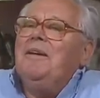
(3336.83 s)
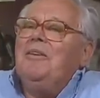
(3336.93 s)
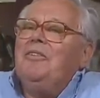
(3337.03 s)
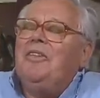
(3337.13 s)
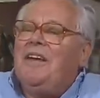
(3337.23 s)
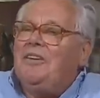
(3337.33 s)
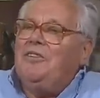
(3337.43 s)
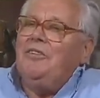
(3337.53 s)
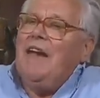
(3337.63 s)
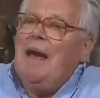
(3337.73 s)

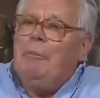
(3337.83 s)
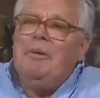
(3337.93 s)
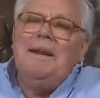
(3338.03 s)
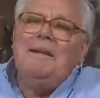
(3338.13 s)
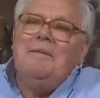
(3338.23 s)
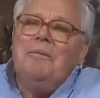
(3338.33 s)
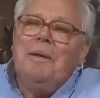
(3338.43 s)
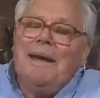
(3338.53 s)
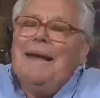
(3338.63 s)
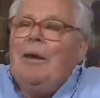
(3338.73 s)
things happening
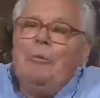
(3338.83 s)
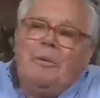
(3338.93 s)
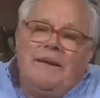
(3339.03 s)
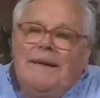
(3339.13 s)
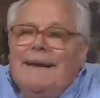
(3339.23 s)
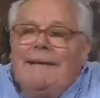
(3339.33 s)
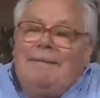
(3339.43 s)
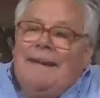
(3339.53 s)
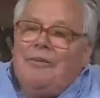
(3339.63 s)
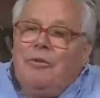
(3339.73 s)
by helping here and
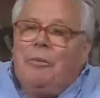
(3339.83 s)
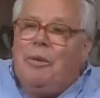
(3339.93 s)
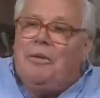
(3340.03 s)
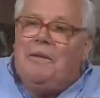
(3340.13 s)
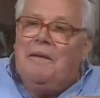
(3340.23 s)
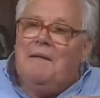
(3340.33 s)
there somebody.